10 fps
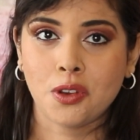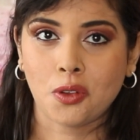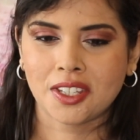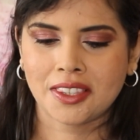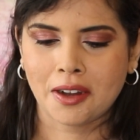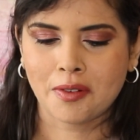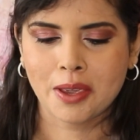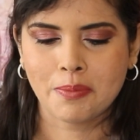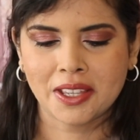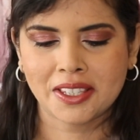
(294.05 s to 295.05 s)
not their
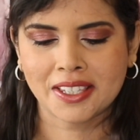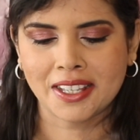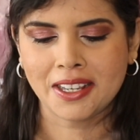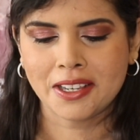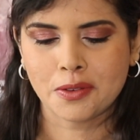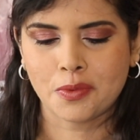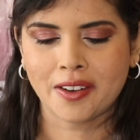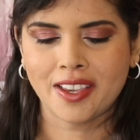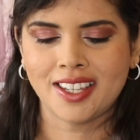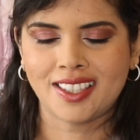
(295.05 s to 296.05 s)
eye pencil don't
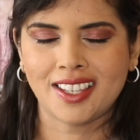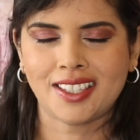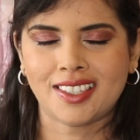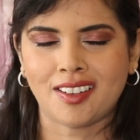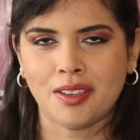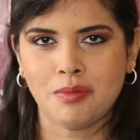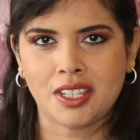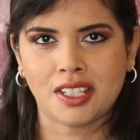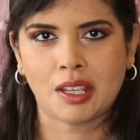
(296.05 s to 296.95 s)
worry it, this time it is